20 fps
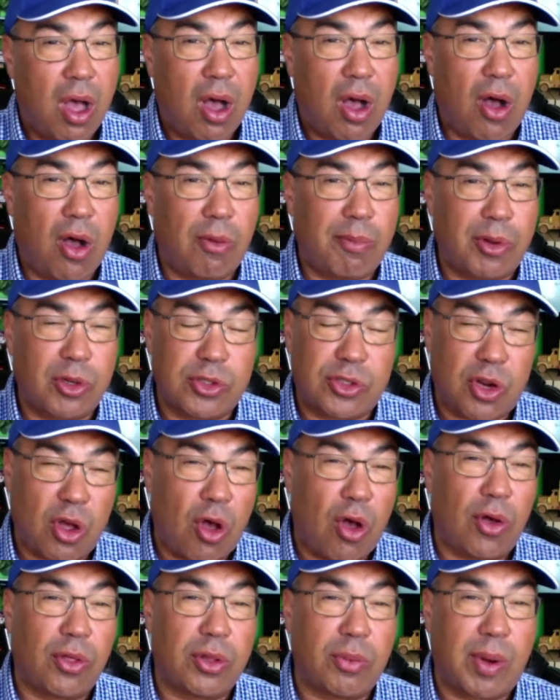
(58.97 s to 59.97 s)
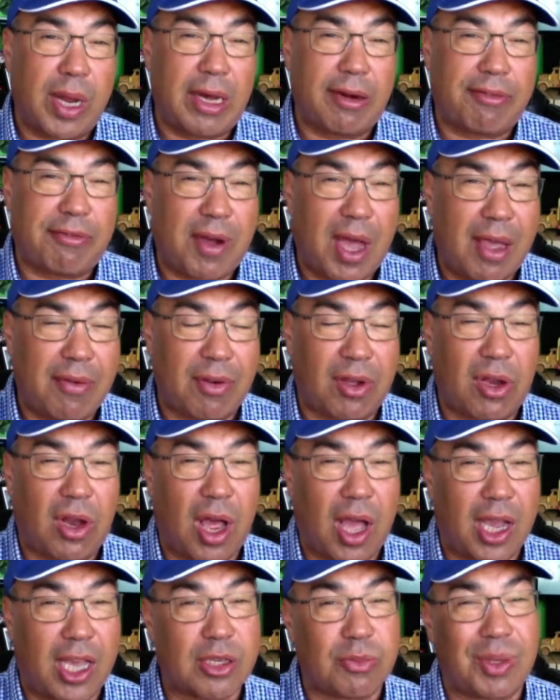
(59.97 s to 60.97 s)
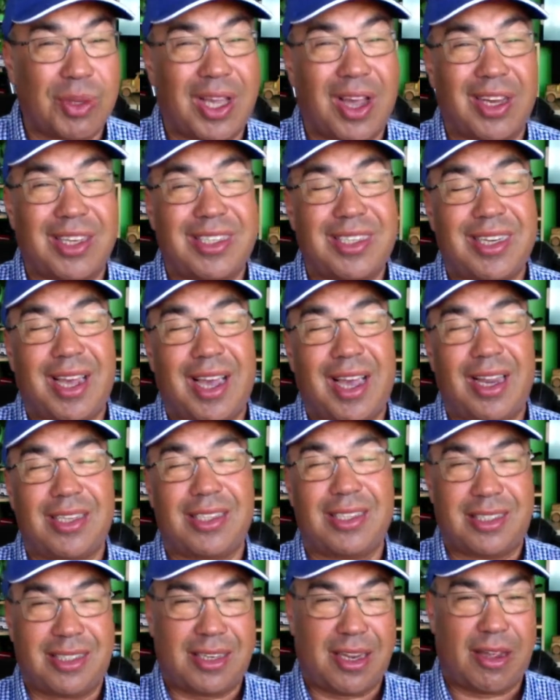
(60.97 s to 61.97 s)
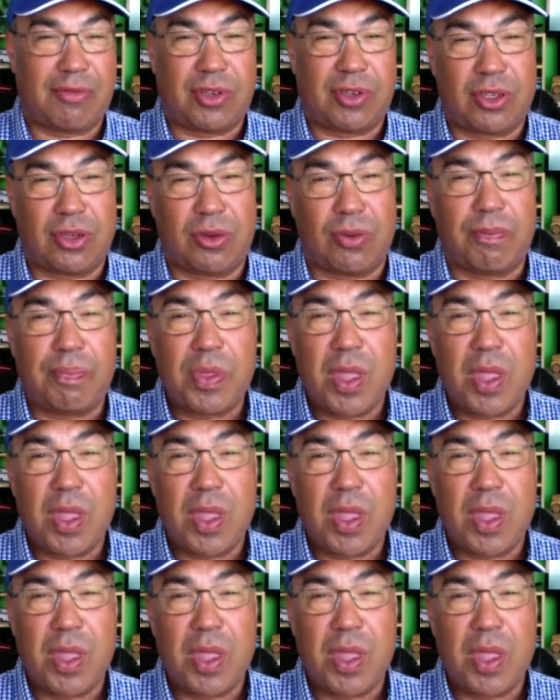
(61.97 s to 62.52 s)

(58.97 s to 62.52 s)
almost all the way to 5 o'clock because we got tons of stuff to do.